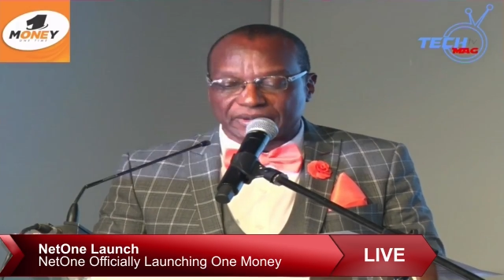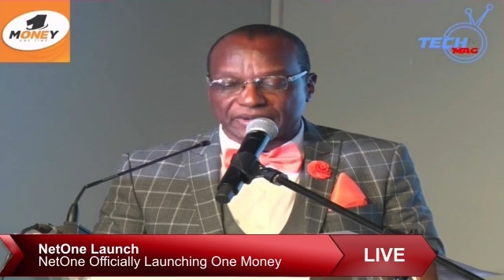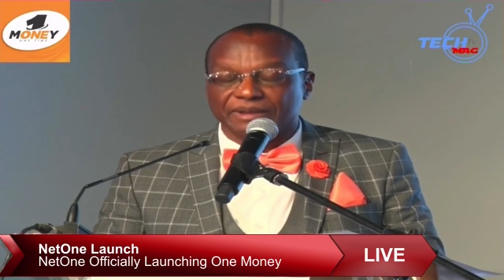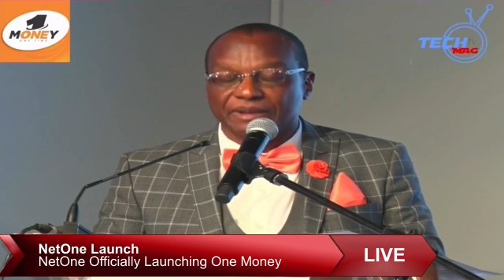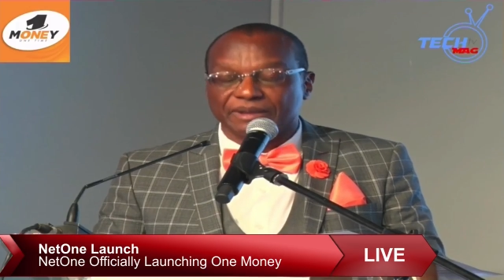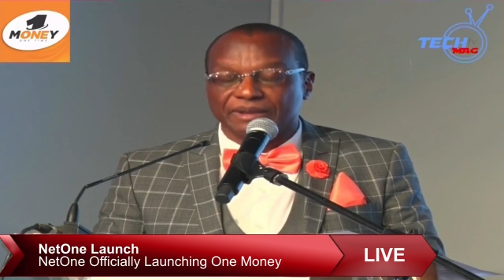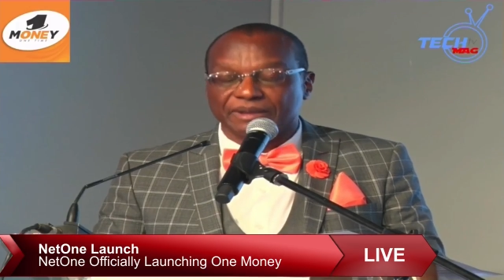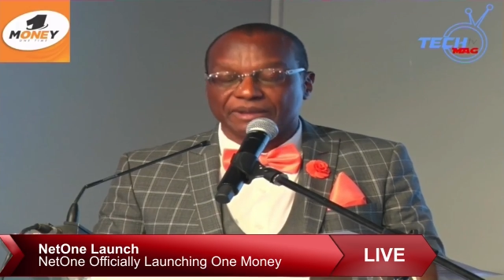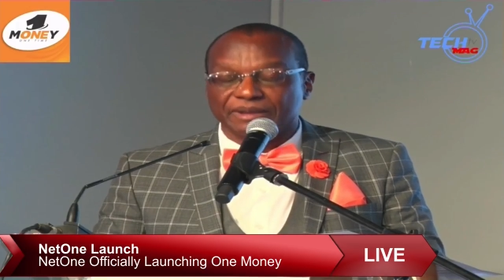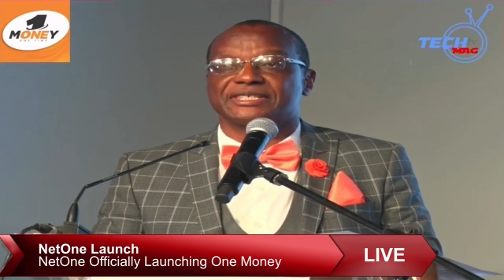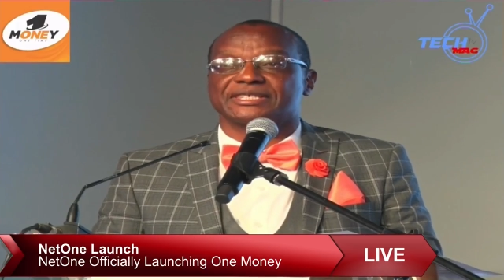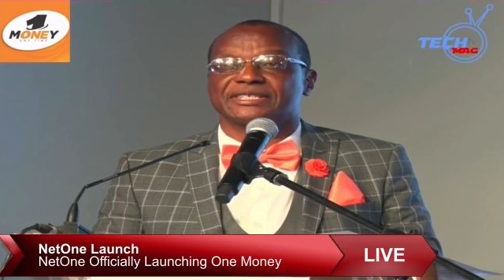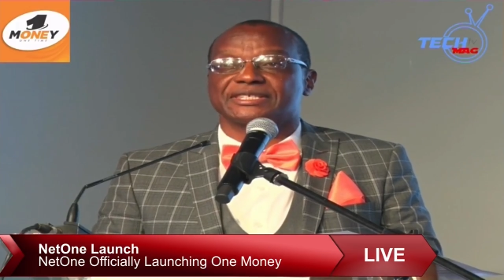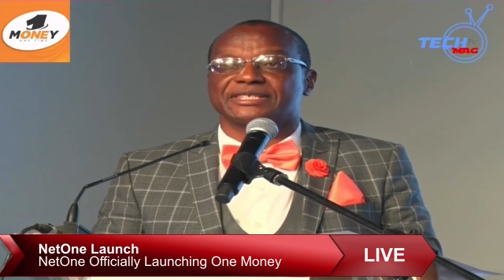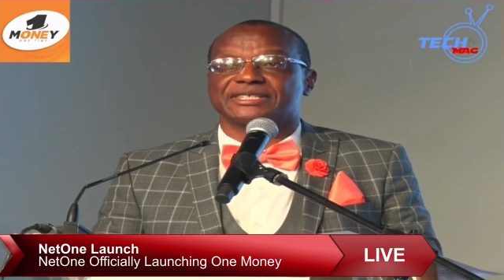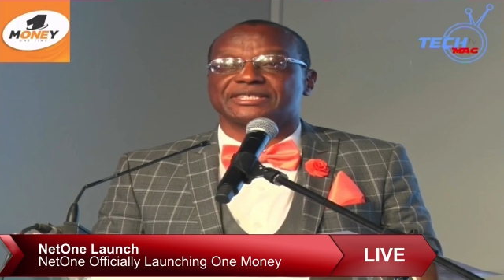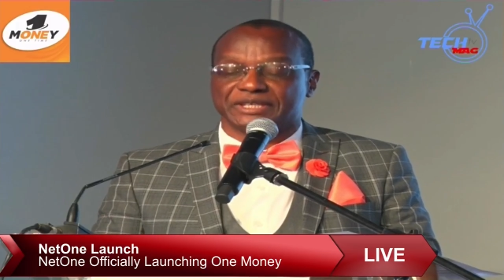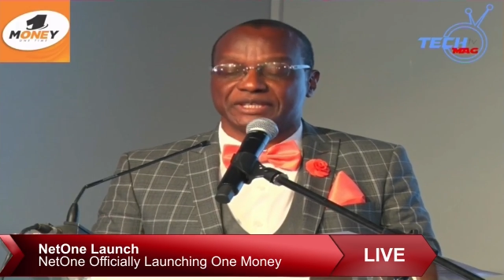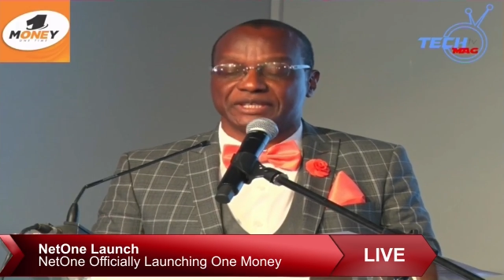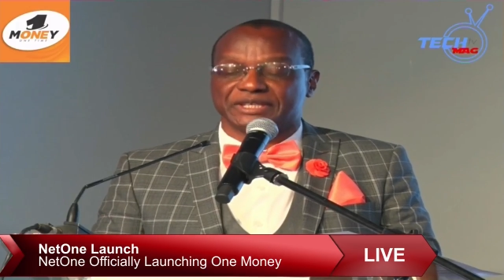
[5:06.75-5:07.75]
basic
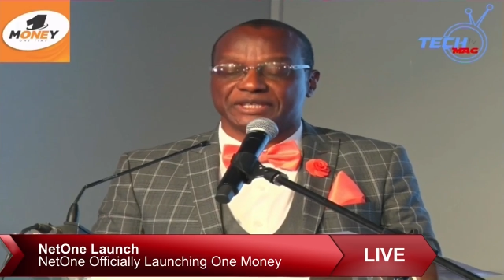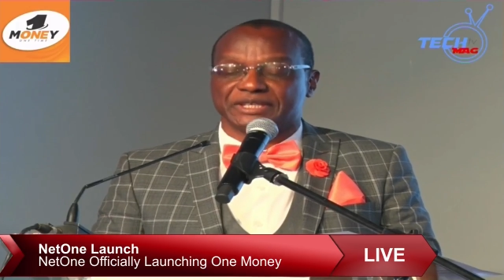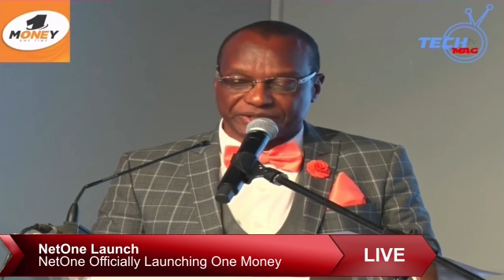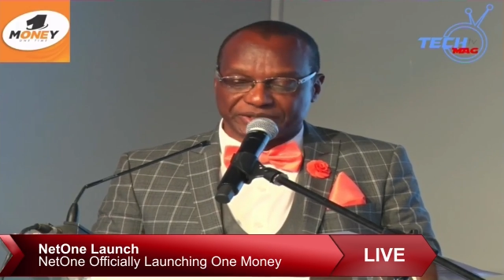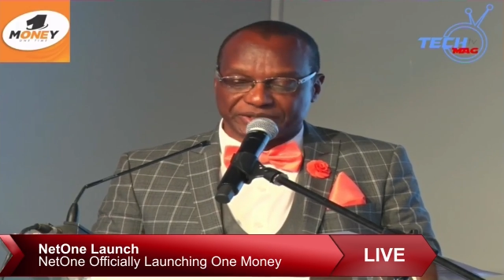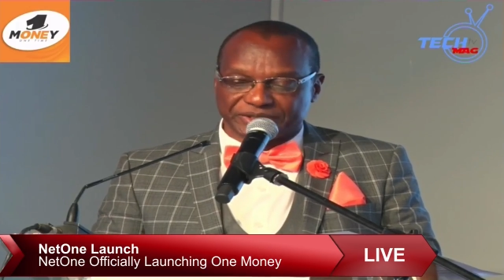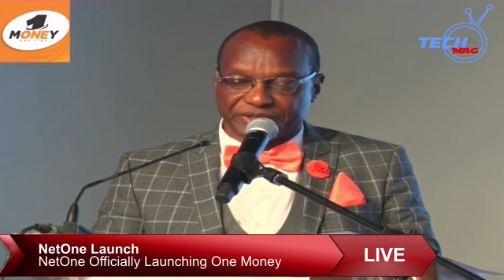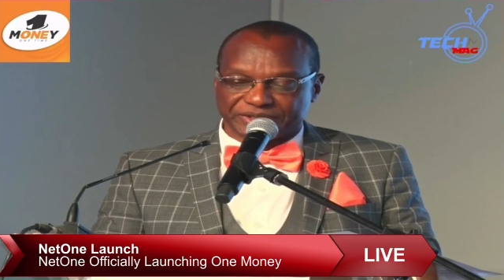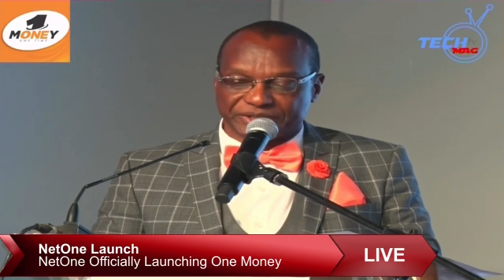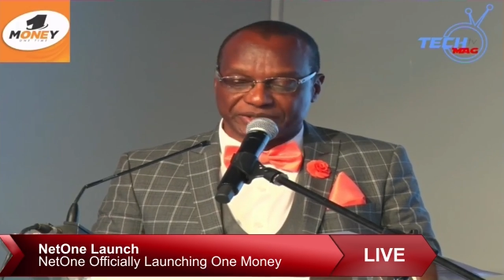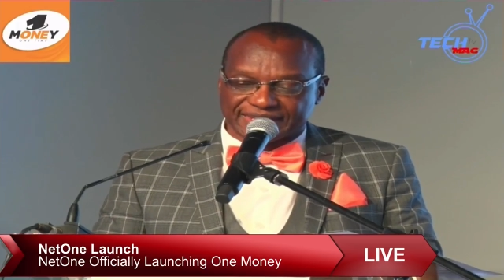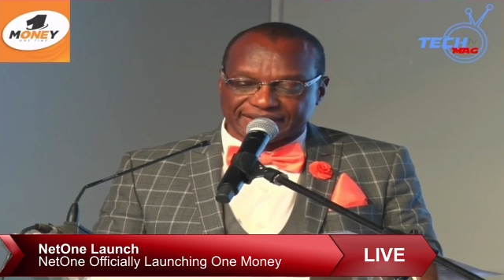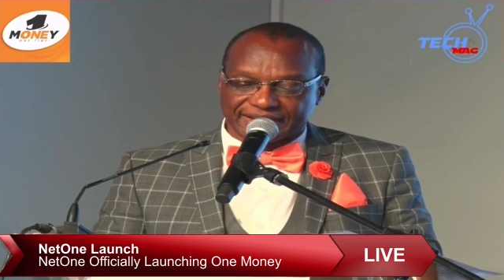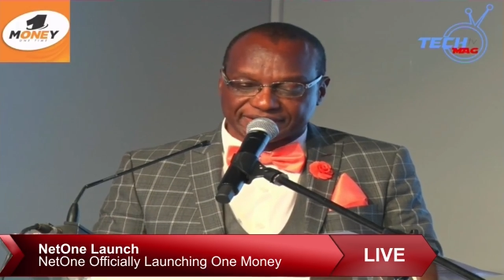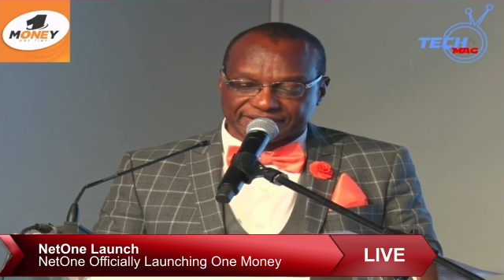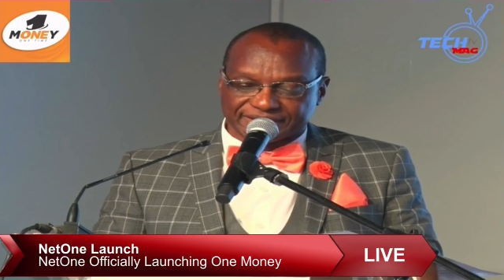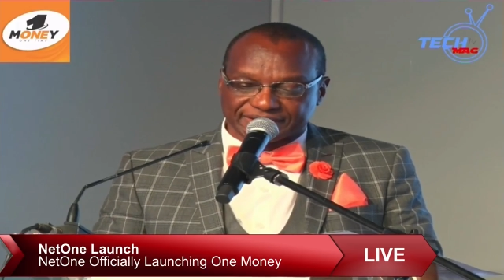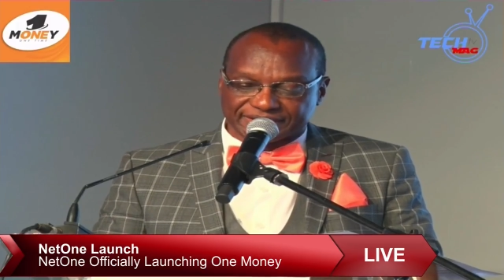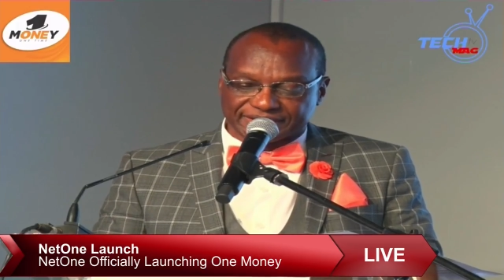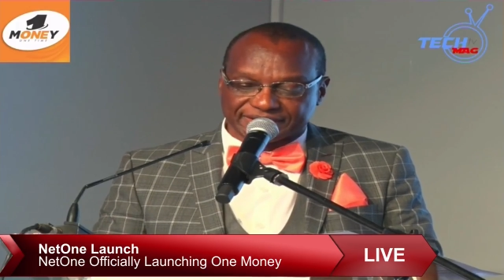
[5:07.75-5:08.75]
P2P
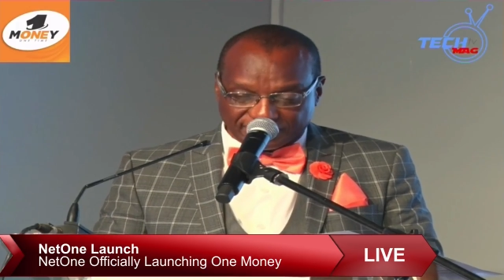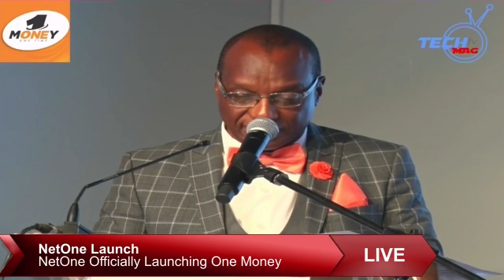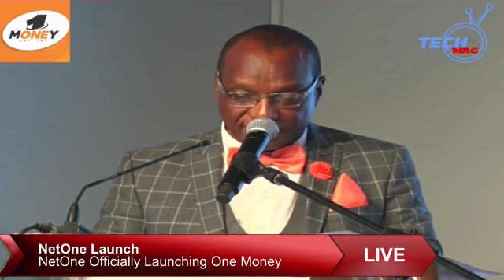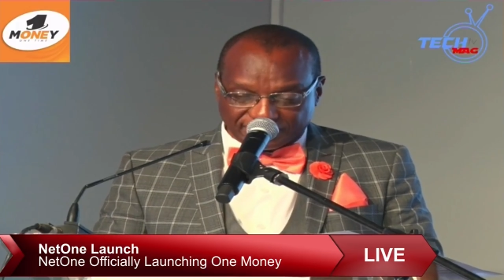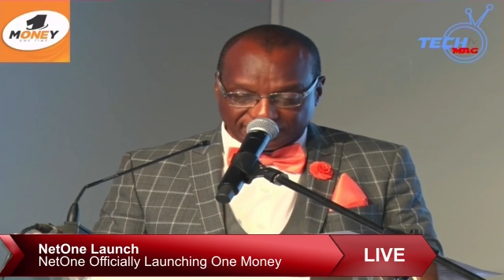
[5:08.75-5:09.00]
transactions,